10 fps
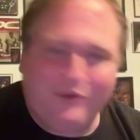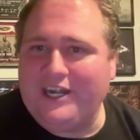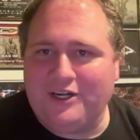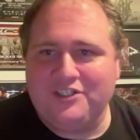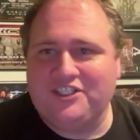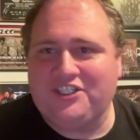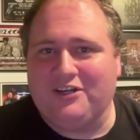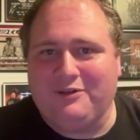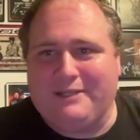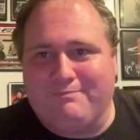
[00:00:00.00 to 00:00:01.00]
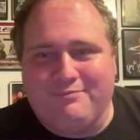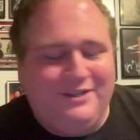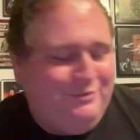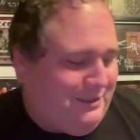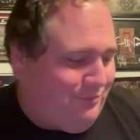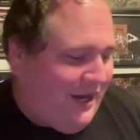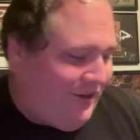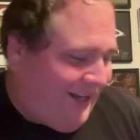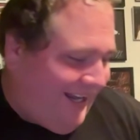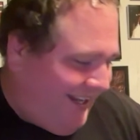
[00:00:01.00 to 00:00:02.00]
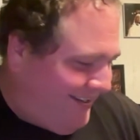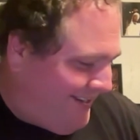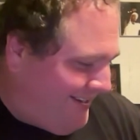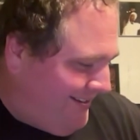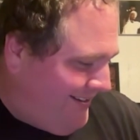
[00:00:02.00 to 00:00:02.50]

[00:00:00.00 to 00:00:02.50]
brighter with a with a brighter ink.